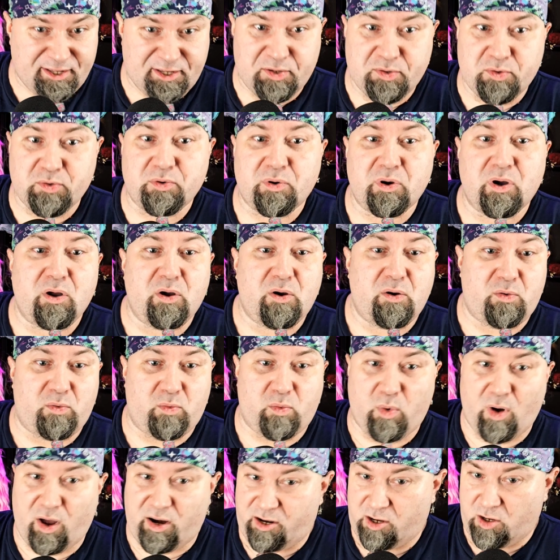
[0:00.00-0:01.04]
to
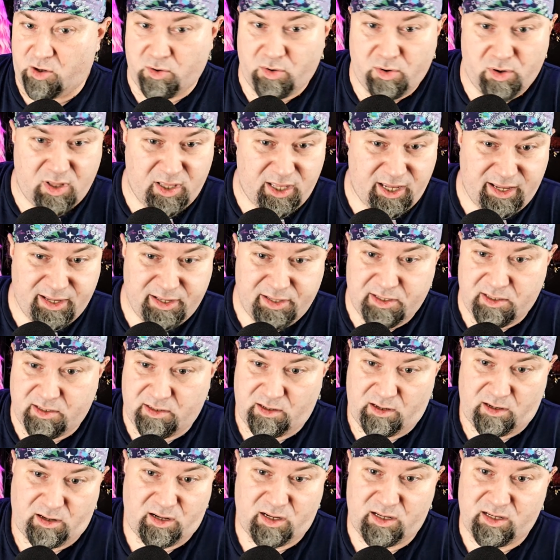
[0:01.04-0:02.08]
what a ghoul is,
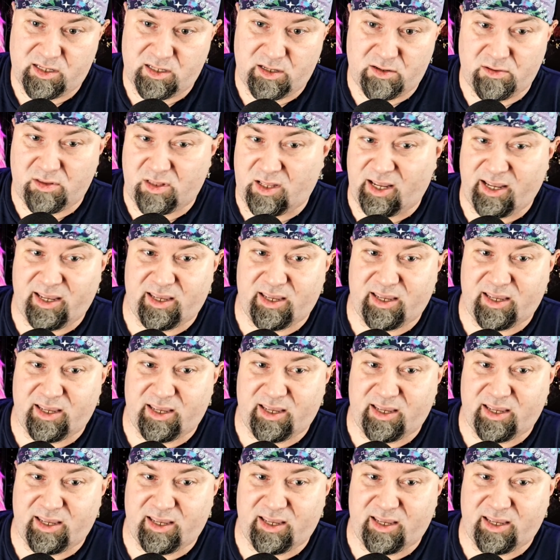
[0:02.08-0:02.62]
I just don't like